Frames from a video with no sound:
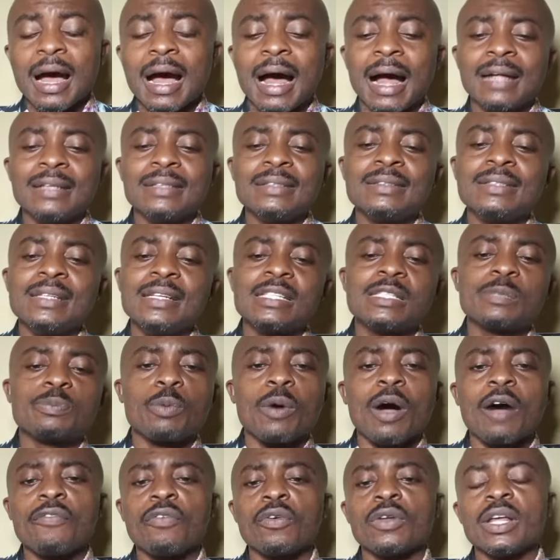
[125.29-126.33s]
And this
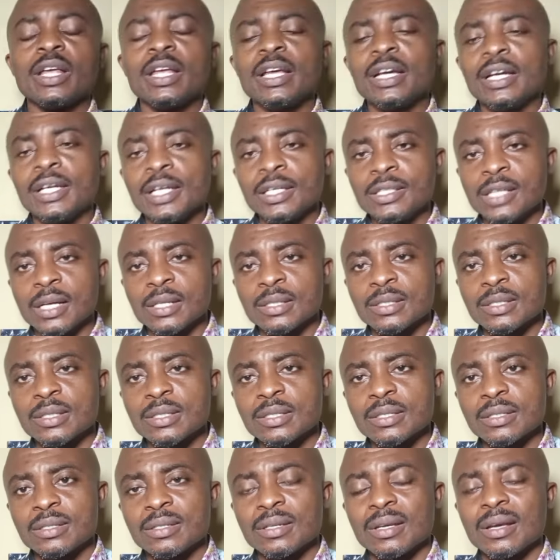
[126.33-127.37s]
powerful
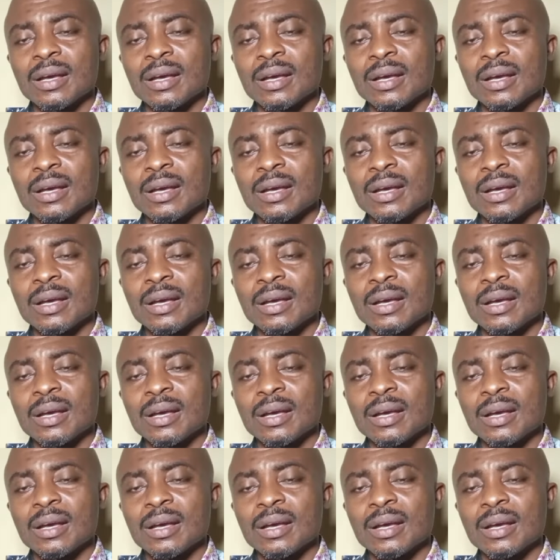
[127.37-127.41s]
ingredient